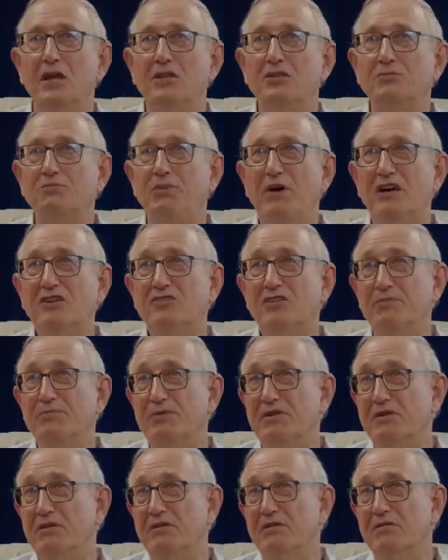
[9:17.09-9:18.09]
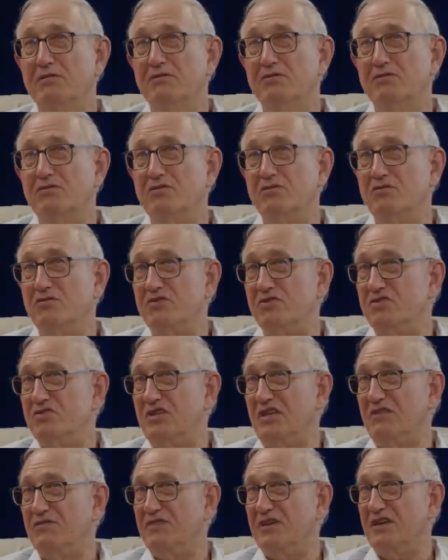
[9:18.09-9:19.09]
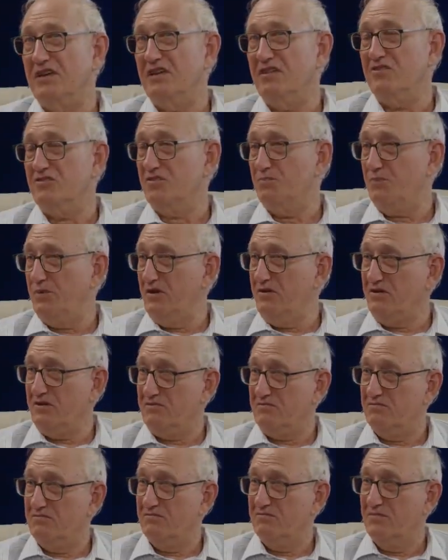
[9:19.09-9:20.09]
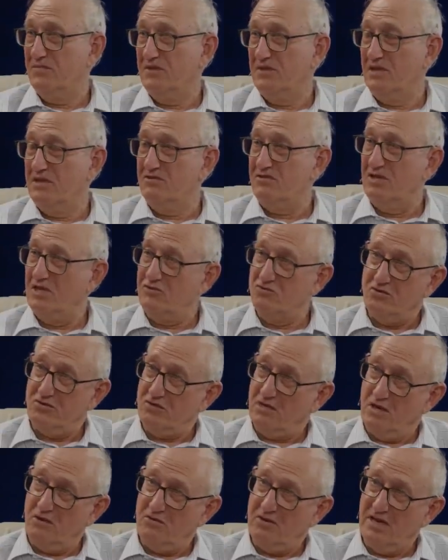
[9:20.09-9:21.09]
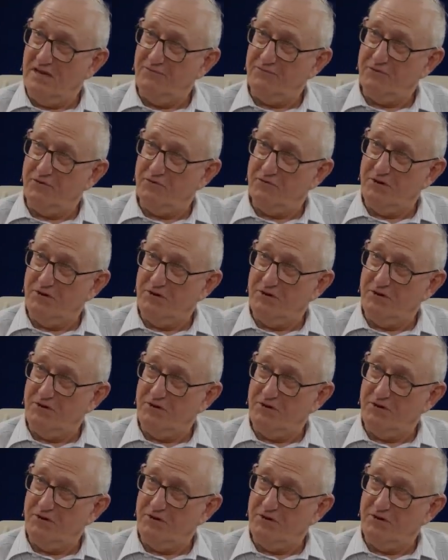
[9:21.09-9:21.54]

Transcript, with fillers: It's possible to receive another spirit that says you don't have to